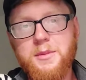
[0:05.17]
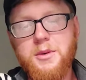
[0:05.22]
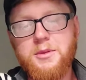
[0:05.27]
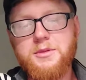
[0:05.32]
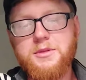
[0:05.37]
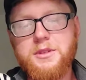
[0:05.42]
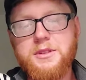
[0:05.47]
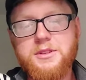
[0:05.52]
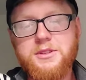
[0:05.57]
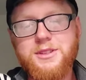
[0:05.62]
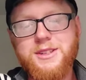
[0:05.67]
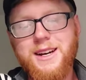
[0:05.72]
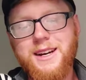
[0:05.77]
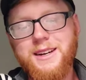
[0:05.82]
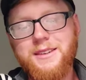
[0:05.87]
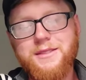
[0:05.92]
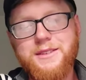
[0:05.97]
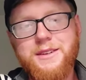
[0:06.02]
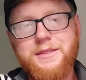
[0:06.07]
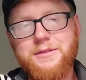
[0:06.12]
but mostly just
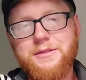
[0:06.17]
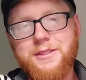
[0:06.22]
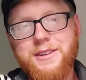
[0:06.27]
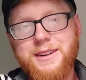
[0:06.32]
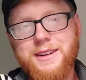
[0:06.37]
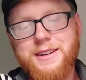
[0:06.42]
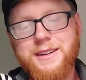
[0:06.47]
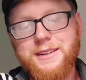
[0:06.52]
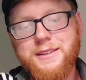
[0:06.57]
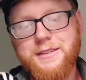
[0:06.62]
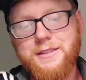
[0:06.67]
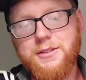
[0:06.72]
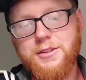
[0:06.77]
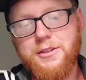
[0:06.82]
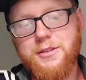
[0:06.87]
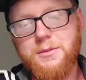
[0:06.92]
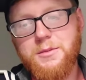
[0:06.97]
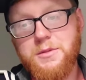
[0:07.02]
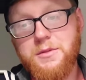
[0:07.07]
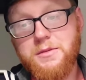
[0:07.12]
kind of different in
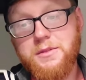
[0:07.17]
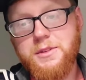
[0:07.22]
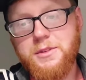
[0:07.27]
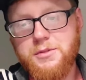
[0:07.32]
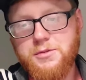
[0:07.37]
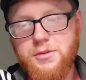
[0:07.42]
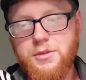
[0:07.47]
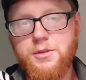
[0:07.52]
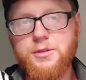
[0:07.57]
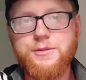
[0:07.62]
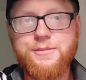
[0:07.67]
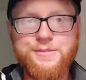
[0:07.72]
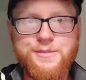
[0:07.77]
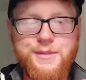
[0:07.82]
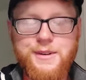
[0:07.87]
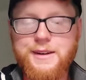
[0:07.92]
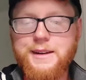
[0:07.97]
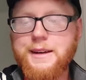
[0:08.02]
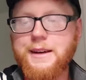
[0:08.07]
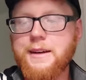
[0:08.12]
terms of control
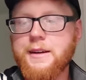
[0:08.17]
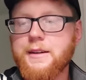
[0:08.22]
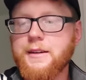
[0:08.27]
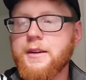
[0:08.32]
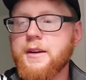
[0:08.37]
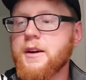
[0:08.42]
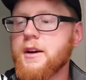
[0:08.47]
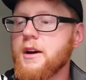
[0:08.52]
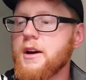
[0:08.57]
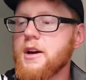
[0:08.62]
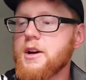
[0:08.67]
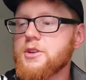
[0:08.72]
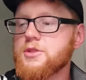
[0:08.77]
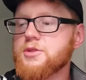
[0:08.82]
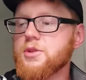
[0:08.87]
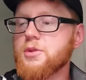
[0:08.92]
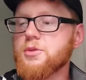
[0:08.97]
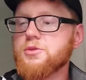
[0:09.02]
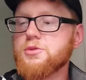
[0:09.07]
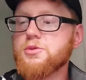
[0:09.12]
again.
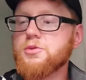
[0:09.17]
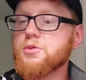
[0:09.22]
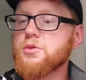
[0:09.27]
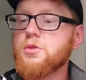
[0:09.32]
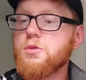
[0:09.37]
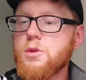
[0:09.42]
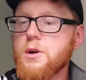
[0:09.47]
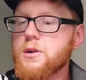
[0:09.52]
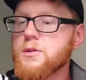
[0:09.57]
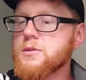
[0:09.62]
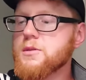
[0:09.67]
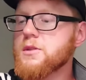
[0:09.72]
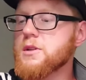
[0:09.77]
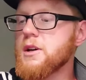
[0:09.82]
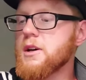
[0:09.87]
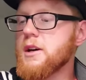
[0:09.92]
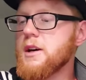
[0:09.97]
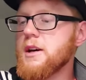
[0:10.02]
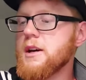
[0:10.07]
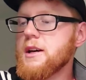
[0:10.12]
So to
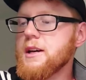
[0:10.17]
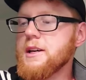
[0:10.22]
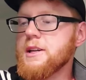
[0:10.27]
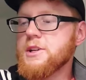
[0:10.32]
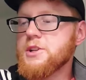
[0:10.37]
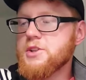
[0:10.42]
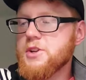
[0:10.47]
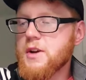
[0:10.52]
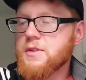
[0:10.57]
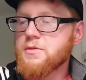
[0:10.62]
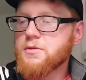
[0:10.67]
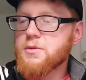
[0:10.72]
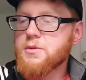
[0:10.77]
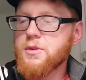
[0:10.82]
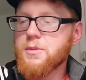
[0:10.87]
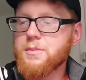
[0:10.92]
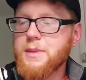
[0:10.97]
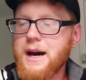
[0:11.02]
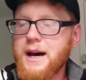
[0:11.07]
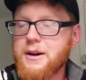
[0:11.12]
quote, "In
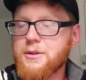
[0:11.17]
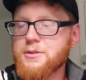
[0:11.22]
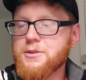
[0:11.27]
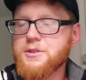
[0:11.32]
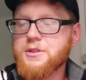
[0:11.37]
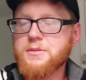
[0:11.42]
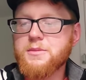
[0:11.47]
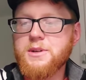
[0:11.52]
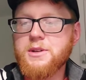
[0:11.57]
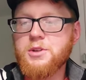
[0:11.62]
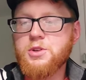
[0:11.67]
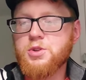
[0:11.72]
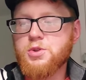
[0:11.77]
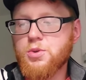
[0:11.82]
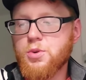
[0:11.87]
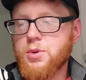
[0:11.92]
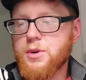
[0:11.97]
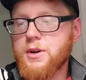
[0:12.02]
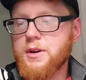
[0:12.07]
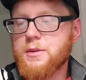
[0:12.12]
general, the powers to be
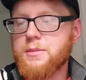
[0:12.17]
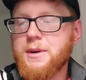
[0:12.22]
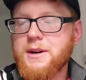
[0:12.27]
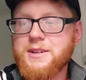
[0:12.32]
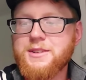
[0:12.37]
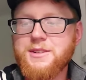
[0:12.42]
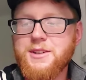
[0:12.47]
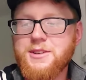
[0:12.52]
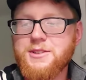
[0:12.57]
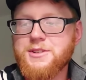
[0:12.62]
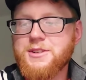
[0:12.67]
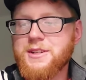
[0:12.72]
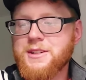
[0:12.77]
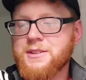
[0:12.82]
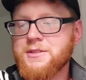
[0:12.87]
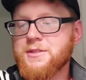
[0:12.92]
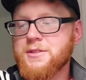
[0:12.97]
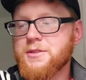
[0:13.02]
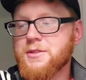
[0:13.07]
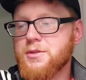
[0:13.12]
enjoyed by such an
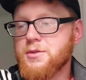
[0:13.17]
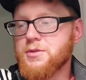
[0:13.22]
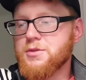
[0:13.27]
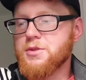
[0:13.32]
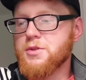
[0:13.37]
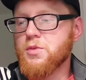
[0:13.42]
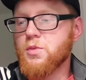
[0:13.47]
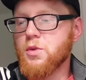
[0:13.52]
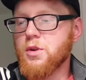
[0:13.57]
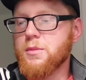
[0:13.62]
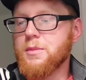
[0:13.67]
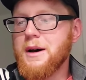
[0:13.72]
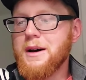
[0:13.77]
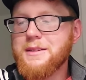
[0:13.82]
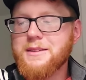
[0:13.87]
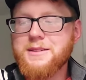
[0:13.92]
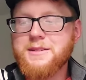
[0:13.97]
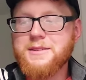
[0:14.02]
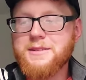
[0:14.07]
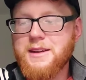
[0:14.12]
institution were
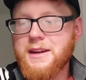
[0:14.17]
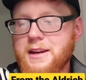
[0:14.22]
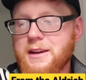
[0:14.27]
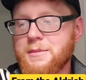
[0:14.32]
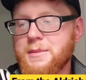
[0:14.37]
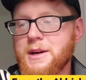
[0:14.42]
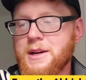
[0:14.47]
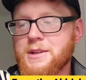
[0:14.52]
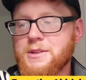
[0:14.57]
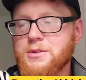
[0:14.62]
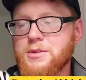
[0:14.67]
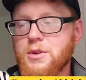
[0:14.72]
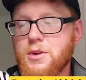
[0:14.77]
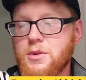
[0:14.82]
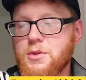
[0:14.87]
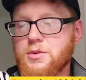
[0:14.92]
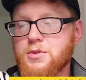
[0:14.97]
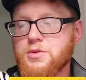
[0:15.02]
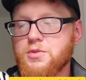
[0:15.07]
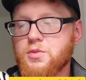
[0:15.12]
about the same as
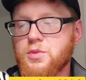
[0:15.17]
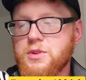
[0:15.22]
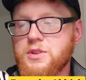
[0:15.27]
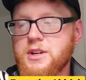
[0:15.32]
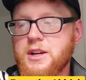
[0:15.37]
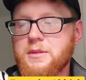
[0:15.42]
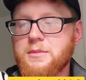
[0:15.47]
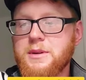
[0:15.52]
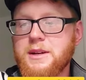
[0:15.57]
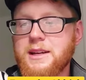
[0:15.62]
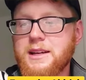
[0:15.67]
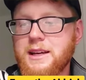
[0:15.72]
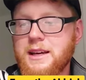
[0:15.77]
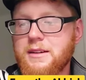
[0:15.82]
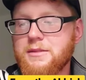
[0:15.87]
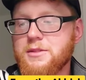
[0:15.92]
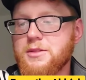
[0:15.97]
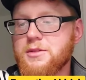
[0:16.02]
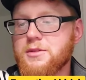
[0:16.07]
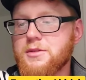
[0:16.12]
those which had been
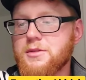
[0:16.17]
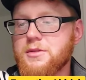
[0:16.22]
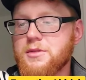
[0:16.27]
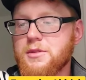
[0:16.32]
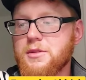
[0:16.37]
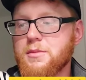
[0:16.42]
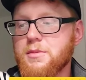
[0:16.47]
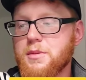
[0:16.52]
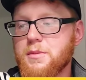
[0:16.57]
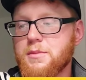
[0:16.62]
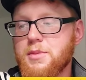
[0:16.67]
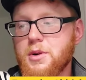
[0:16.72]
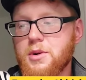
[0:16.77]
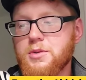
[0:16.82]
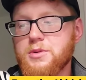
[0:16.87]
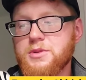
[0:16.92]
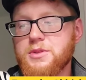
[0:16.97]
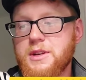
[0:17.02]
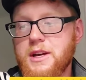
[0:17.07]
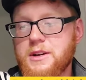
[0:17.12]
given to the
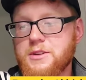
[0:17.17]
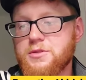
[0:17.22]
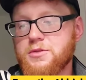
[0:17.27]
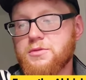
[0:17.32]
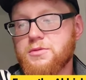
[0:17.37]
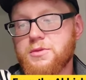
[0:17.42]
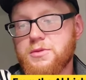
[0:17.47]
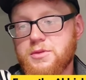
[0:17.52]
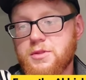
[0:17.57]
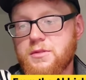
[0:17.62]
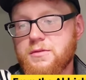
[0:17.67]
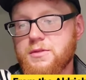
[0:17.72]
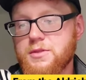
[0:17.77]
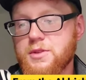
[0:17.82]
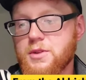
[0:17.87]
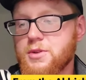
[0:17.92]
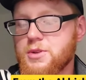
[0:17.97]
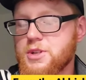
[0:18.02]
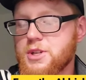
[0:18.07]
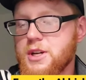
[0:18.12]
proposed National Reserve
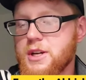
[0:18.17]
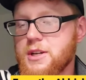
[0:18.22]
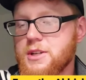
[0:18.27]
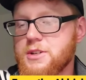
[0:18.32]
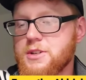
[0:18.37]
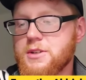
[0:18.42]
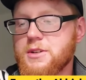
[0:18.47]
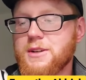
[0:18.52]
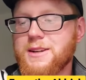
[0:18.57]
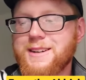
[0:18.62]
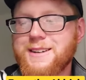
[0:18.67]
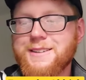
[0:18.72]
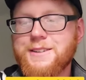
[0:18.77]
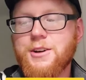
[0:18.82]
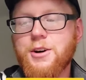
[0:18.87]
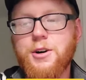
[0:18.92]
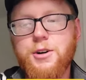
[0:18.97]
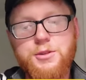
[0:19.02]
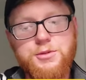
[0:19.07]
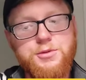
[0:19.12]
Association
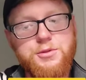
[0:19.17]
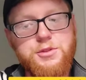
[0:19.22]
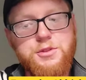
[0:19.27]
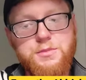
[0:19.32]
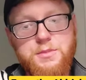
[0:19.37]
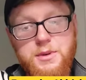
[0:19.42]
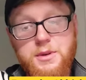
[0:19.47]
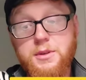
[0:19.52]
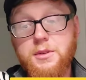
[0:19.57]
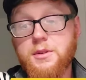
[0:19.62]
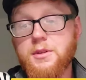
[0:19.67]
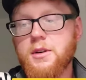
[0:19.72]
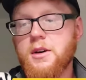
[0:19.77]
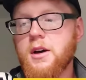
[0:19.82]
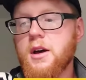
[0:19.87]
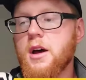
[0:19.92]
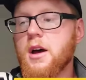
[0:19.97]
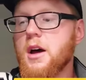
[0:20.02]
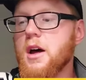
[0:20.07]
in the Aldrich bill.